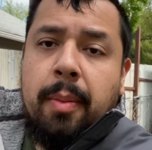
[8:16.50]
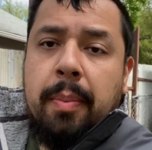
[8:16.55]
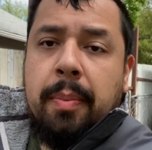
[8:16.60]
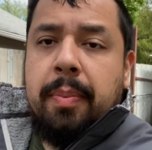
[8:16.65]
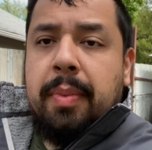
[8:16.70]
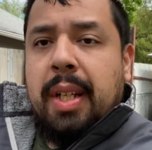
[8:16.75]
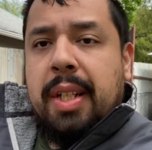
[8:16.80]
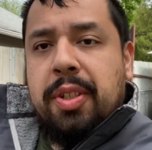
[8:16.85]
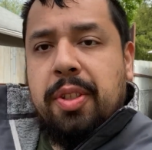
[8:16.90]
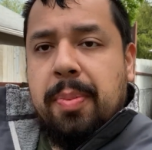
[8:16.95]

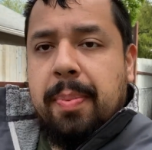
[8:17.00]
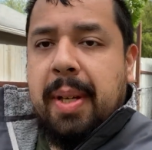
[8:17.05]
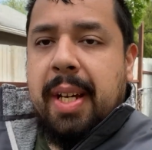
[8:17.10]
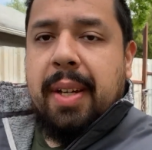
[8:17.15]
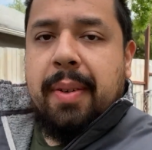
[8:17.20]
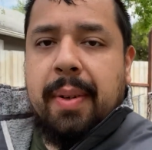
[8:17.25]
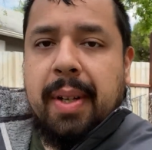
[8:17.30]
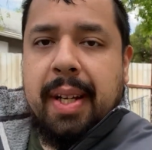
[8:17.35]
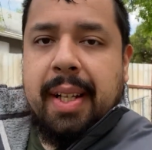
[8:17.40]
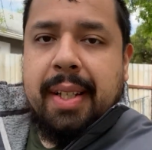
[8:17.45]
Not too bad,
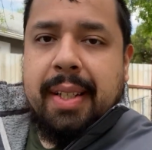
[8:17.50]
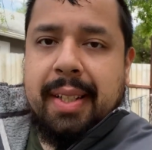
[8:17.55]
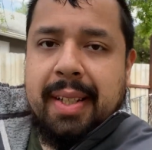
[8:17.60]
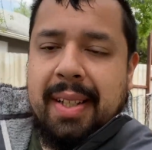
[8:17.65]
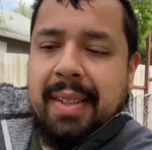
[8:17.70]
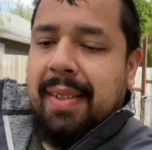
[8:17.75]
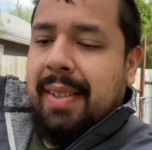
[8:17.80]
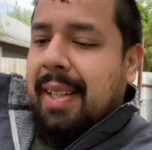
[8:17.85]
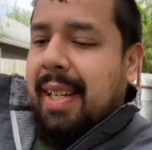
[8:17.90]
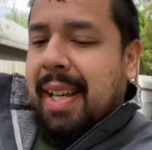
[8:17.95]
right?
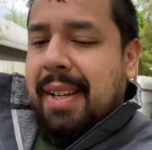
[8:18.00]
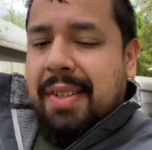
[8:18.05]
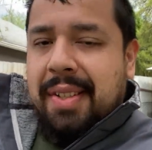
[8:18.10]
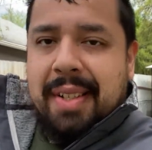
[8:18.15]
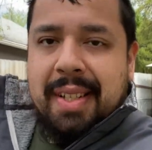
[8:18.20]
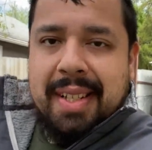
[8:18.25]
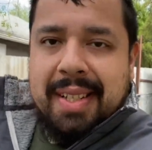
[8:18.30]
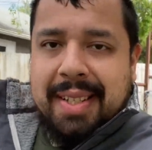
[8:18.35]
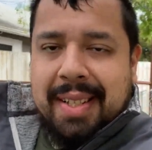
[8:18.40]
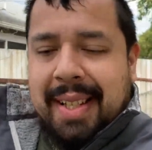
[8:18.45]
Irrigation
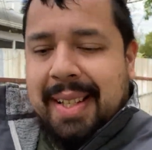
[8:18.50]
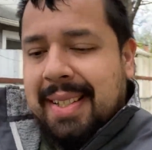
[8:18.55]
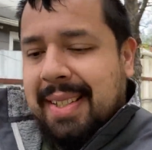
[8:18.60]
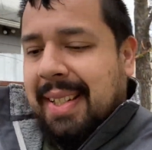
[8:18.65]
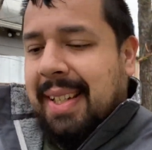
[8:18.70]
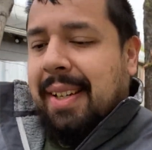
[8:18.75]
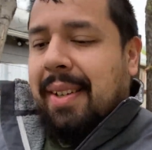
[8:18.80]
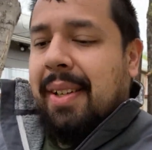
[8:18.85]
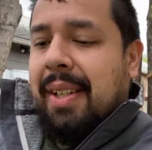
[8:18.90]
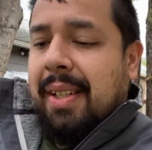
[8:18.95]
isn't that
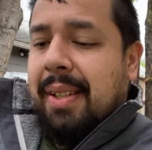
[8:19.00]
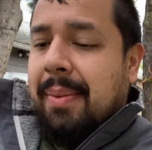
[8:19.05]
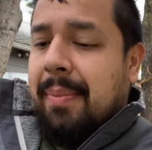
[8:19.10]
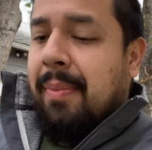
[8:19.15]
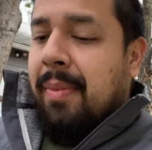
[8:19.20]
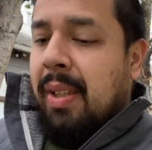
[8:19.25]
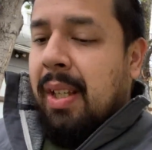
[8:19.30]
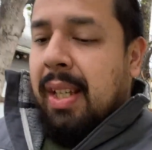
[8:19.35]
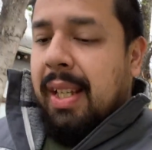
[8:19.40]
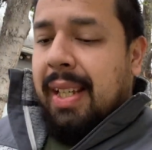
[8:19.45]
scary.
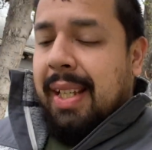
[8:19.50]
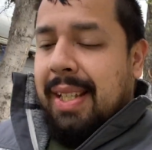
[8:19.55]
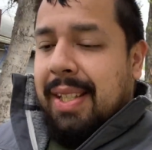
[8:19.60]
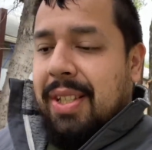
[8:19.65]
It's